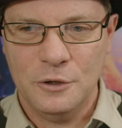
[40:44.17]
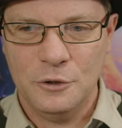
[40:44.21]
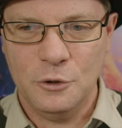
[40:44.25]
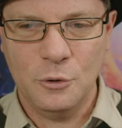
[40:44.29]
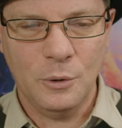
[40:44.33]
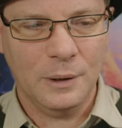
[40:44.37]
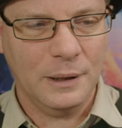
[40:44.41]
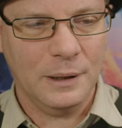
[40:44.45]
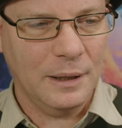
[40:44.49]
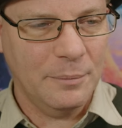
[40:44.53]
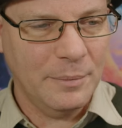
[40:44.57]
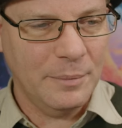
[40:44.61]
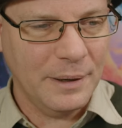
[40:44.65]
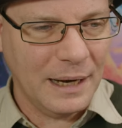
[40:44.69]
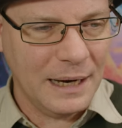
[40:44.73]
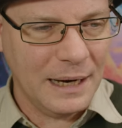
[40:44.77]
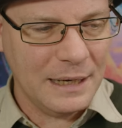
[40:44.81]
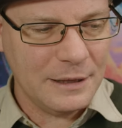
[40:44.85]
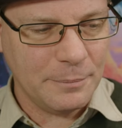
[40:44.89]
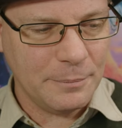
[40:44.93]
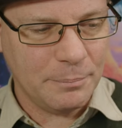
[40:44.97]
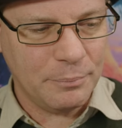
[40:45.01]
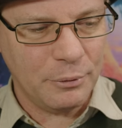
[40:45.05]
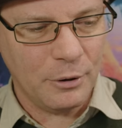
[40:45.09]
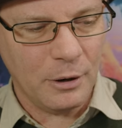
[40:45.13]
You
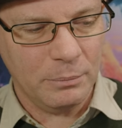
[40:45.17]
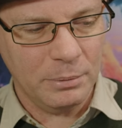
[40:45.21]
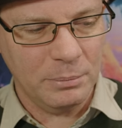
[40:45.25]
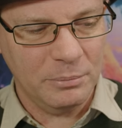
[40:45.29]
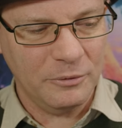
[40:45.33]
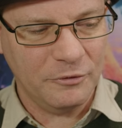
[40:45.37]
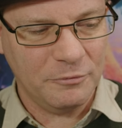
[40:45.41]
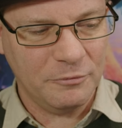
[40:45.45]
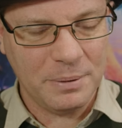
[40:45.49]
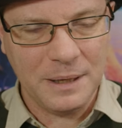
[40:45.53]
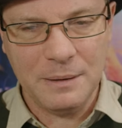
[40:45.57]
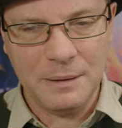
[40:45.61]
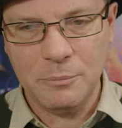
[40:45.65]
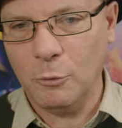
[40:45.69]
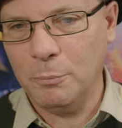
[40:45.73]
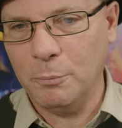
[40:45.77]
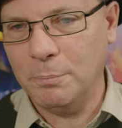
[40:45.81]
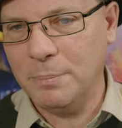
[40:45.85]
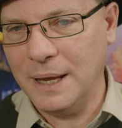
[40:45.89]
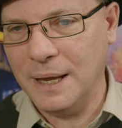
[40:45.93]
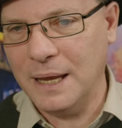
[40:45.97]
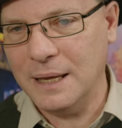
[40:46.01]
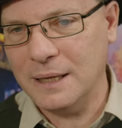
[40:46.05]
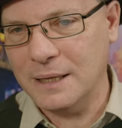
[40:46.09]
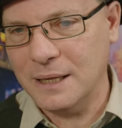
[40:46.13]
eliminate the problem of people
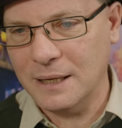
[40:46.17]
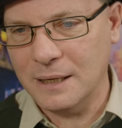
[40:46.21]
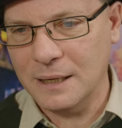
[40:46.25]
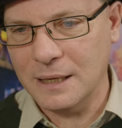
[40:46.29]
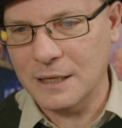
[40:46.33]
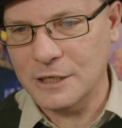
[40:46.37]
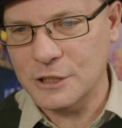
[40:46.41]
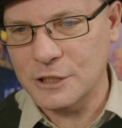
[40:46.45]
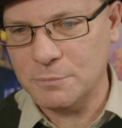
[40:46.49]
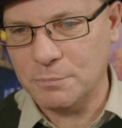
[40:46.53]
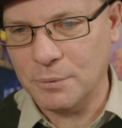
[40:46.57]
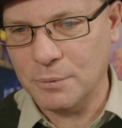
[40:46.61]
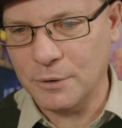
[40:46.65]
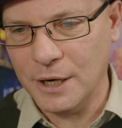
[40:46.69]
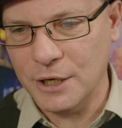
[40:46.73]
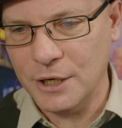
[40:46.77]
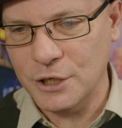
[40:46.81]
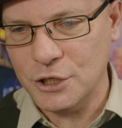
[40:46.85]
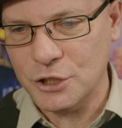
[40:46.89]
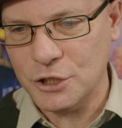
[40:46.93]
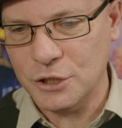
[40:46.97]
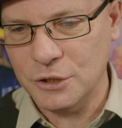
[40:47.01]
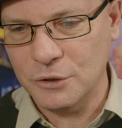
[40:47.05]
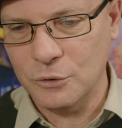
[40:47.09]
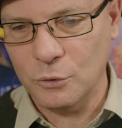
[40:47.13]
banking
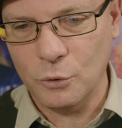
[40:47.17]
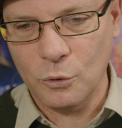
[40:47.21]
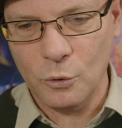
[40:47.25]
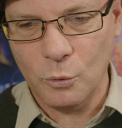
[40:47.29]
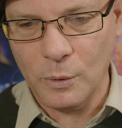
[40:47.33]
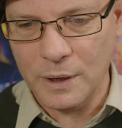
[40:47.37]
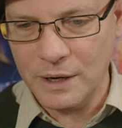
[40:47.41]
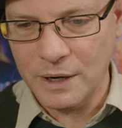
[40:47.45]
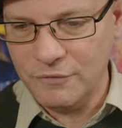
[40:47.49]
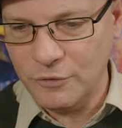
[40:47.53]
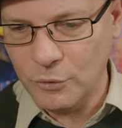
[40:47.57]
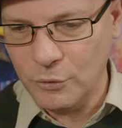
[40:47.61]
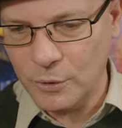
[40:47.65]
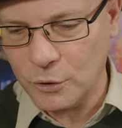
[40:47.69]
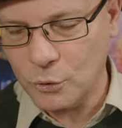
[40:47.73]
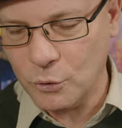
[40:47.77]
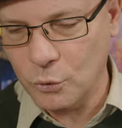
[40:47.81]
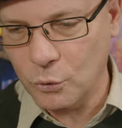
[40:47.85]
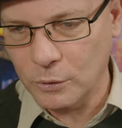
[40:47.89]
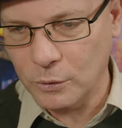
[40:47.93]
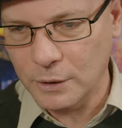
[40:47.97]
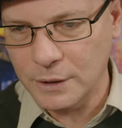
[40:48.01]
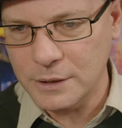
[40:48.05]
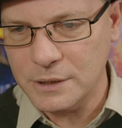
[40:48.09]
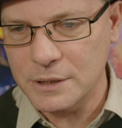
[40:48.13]
inspiration or whatever you want
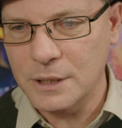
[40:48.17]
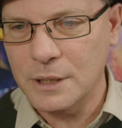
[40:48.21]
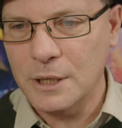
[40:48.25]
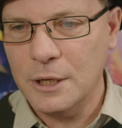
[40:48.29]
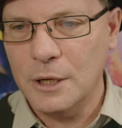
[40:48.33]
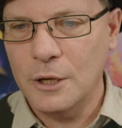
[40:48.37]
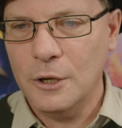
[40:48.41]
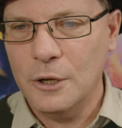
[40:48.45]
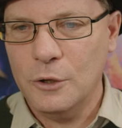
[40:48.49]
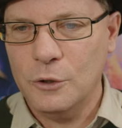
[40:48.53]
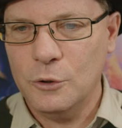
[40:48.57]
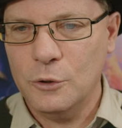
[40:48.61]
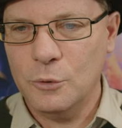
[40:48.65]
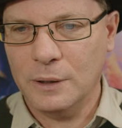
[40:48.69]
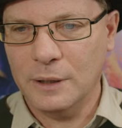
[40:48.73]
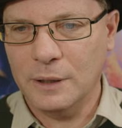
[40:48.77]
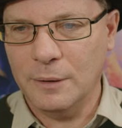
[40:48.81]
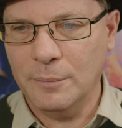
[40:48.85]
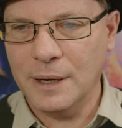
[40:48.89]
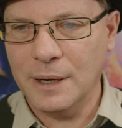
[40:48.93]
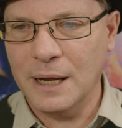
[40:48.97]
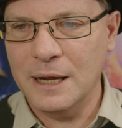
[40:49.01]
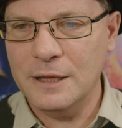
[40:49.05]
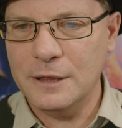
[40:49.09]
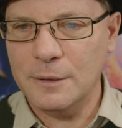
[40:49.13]
to call it. You
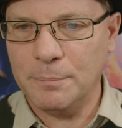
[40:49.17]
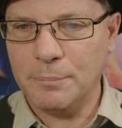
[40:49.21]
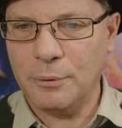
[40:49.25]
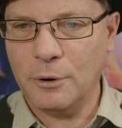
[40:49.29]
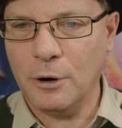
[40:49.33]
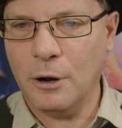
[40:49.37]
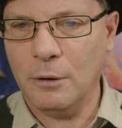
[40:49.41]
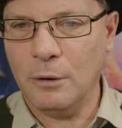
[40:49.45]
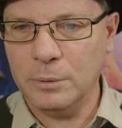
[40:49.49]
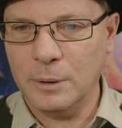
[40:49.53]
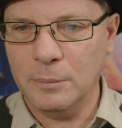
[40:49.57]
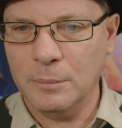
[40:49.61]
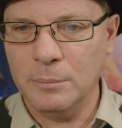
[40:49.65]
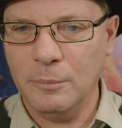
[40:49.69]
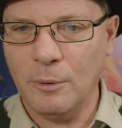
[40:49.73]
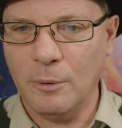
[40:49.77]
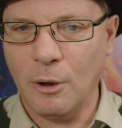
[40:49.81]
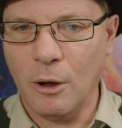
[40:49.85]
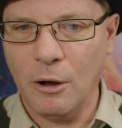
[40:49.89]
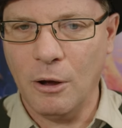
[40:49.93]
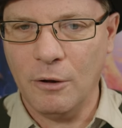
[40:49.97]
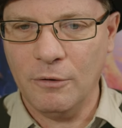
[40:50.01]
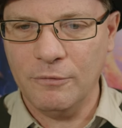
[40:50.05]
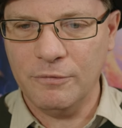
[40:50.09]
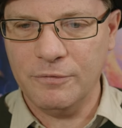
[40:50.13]
eliminate the problem
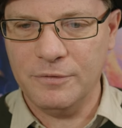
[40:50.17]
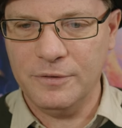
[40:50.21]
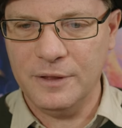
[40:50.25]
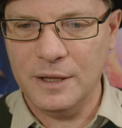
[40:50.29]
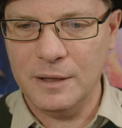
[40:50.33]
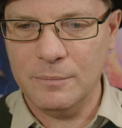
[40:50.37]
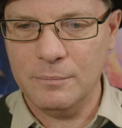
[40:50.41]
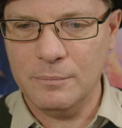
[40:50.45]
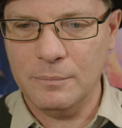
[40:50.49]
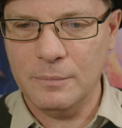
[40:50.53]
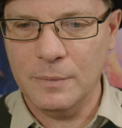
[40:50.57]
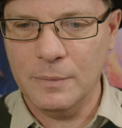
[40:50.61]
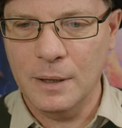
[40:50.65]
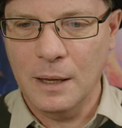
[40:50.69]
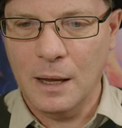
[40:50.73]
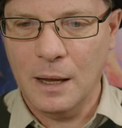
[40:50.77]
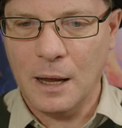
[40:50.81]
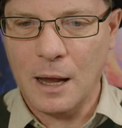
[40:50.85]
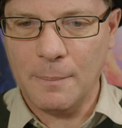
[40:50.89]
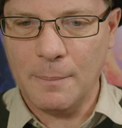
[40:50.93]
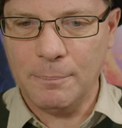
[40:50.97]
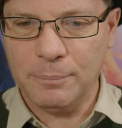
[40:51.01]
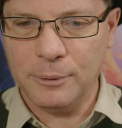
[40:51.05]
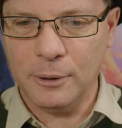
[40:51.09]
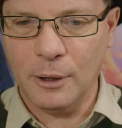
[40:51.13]
of them
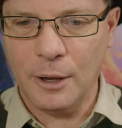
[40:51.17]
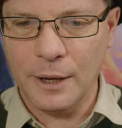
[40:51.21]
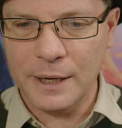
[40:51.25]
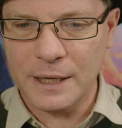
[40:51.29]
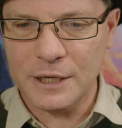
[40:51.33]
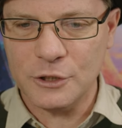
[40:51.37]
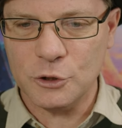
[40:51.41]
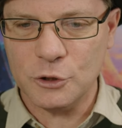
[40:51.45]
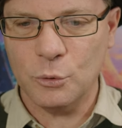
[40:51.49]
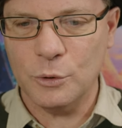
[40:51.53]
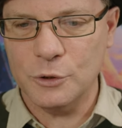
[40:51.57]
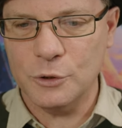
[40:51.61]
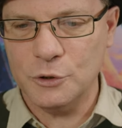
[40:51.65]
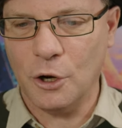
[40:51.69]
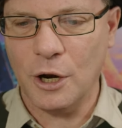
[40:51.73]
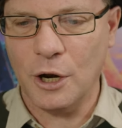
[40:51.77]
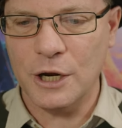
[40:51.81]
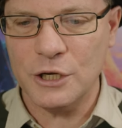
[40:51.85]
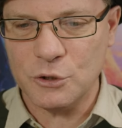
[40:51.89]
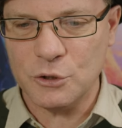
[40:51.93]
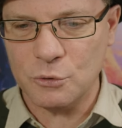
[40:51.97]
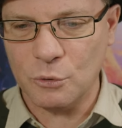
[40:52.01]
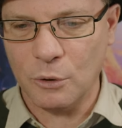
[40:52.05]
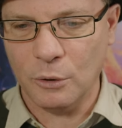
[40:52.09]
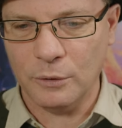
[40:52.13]
applying it to a
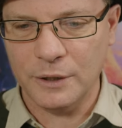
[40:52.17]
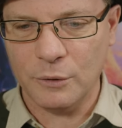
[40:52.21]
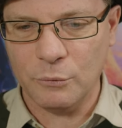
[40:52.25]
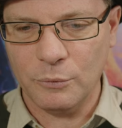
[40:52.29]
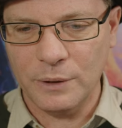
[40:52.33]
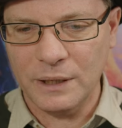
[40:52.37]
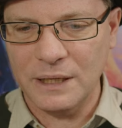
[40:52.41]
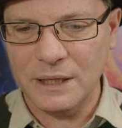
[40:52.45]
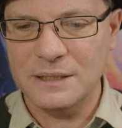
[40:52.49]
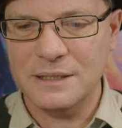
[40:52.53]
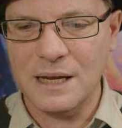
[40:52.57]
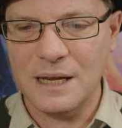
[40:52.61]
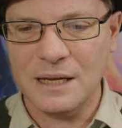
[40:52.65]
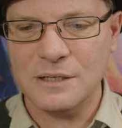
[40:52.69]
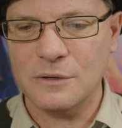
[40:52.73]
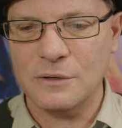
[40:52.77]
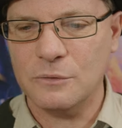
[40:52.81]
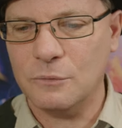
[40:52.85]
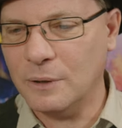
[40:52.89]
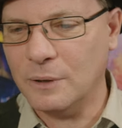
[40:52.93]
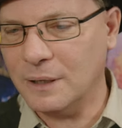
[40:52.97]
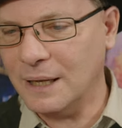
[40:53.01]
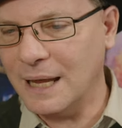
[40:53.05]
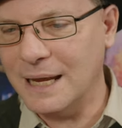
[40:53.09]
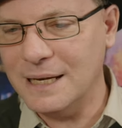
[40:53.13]
dice roll that really
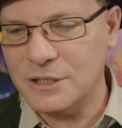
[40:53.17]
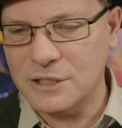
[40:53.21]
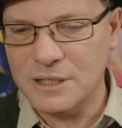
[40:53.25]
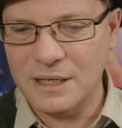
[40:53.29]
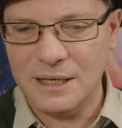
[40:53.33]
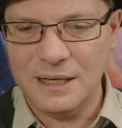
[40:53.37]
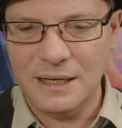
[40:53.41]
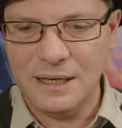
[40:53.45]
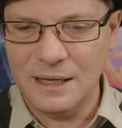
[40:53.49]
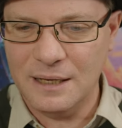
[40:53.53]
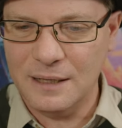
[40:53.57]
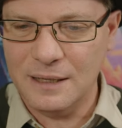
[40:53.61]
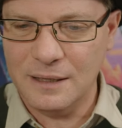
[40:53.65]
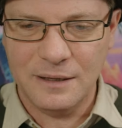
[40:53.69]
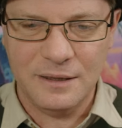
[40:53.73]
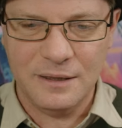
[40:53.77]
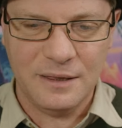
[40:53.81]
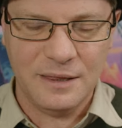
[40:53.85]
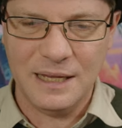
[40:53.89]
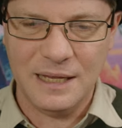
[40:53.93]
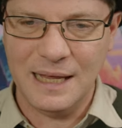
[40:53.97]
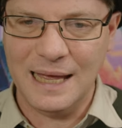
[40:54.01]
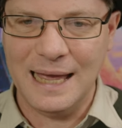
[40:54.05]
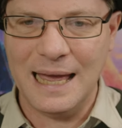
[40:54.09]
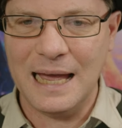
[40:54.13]
doesn't relate to
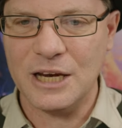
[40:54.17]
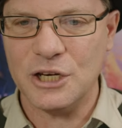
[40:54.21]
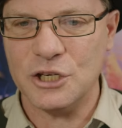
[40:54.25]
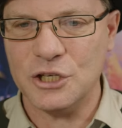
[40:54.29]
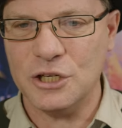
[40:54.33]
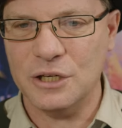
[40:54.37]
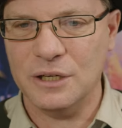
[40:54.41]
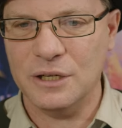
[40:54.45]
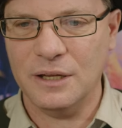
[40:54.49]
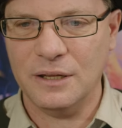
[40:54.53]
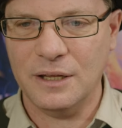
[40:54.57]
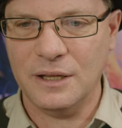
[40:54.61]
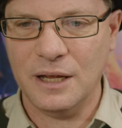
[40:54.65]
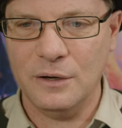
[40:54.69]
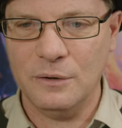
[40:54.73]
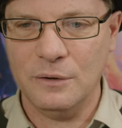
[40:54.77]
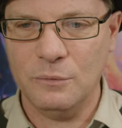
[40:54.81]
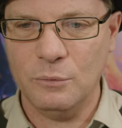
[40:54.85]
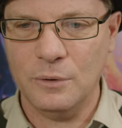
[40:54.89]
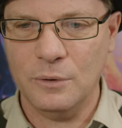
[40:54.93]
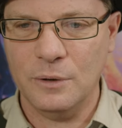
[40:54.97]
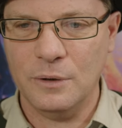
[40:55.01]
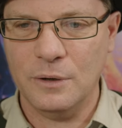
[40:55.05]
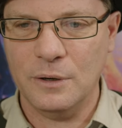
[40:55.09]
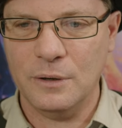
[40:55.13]
the action that they
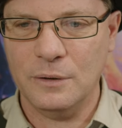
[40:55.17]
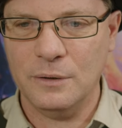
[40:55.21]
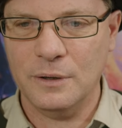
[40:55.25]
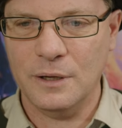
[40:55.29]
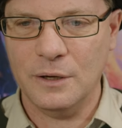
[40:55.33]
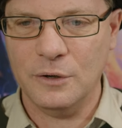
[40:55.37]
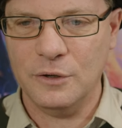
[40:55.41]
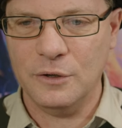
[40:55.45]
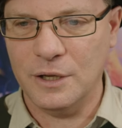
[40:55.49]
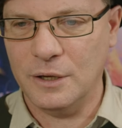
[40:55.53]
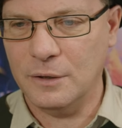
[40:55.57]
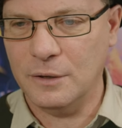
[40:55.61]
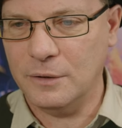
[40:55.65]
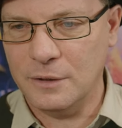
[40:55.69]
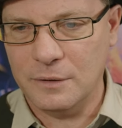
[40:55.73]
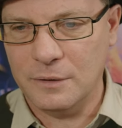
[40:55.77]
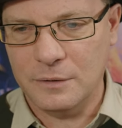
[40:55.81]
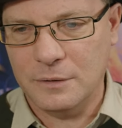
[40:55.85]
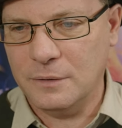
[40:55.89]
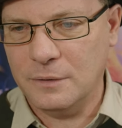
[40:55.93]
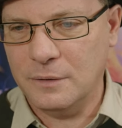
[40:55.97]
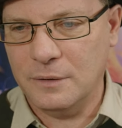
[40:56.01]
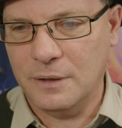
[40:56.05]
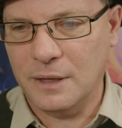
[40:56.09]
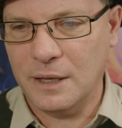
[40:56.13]
were they're, they're,
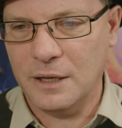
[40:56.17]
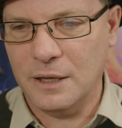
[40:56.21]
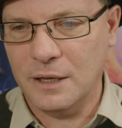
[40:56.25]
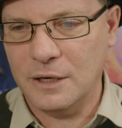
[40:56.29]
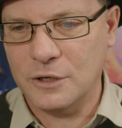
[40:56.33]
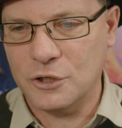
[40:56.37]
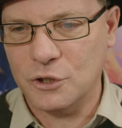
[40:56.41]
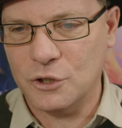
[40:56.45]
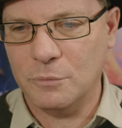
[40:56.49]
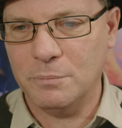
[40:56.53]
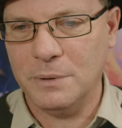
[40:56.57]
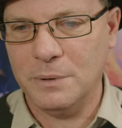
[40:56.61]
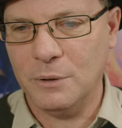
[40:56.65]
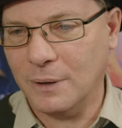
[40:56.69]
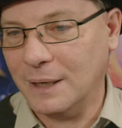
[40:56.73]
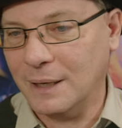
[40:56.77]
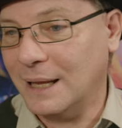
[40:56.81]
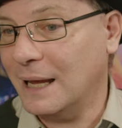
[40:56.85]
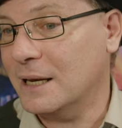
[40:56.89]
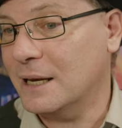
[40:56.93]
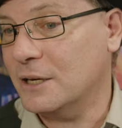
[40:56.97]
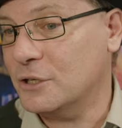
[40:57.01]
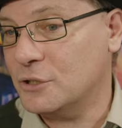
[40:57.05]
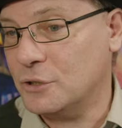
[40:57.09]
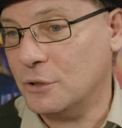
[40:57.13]
they're, it should be
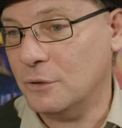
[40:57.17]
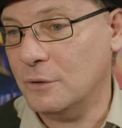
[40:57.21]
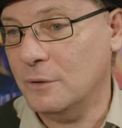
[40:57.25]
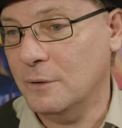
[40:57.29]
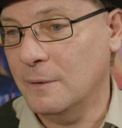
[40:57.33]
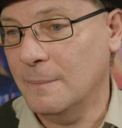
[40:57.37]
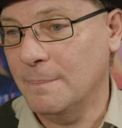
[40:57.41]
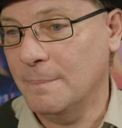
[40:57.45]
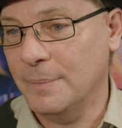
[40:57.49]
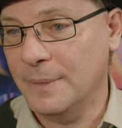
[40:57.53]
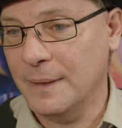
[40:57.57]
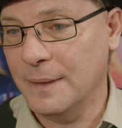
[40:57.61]
related to.